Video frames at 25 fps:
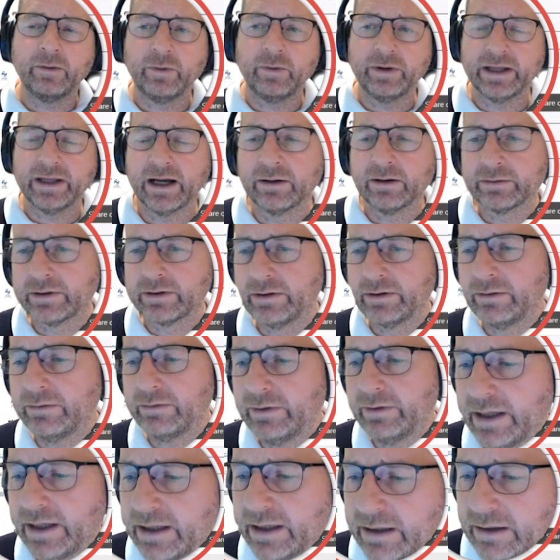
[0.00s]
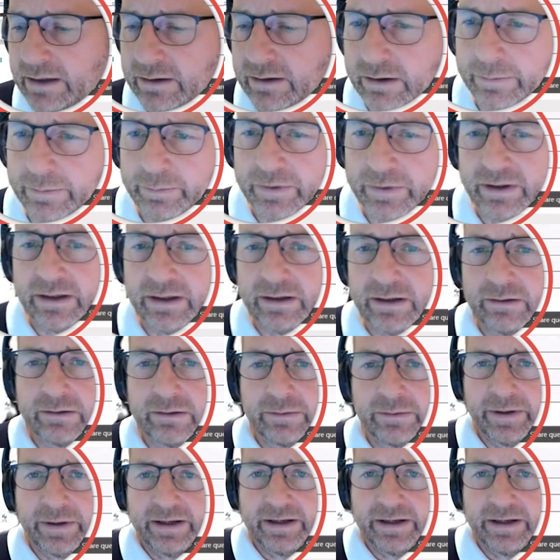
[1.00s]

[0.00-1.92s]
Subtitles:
without doing any copying or